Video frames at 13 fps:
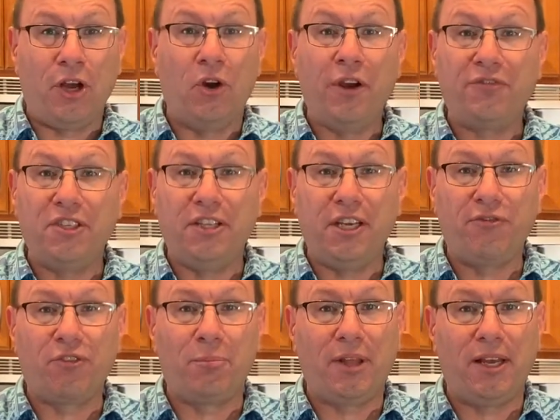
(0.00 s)

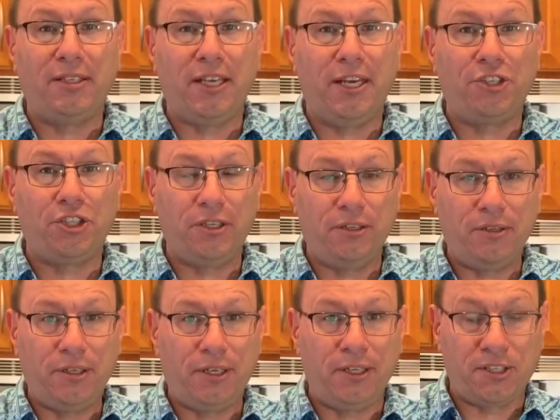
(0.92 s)
OFTD from
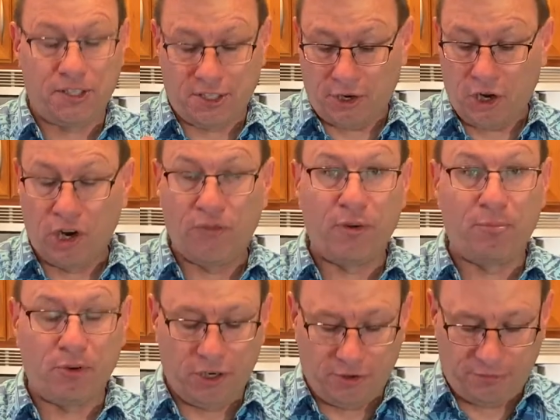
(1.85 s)
Plantation. This is an
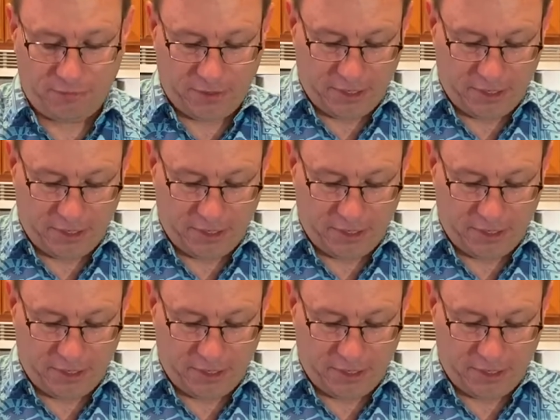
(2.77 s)
overproof.